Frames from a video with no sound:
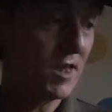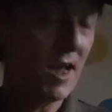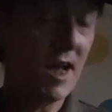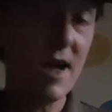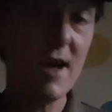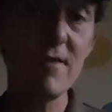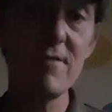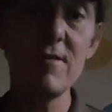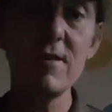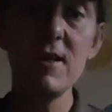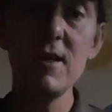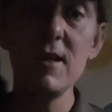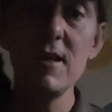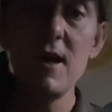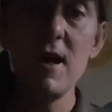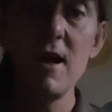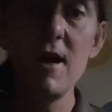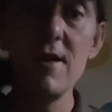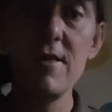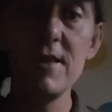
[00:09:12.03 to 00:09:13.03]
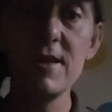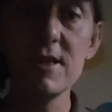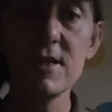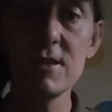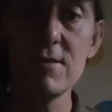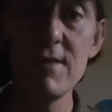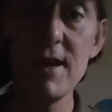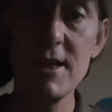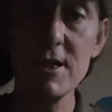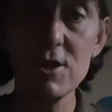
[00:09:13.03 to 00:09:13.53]
to have. There's
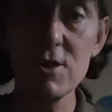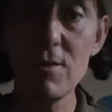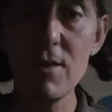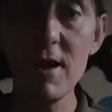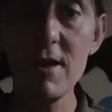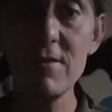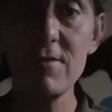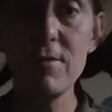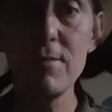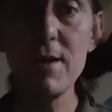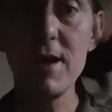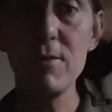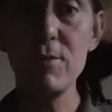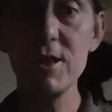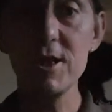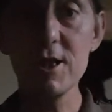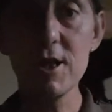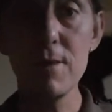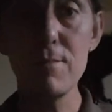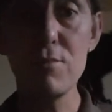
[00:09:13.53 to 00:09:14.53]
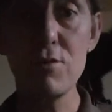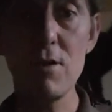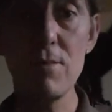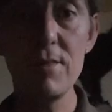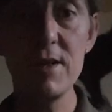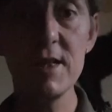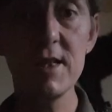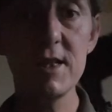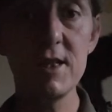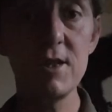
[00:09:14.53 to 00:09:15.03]
the retro alphabet, which I
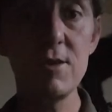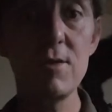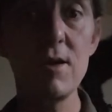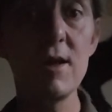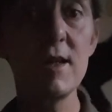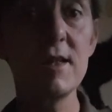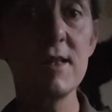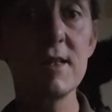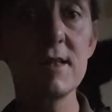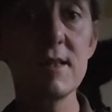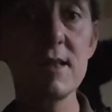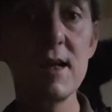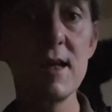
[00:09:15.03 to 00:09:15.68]
promised you I'd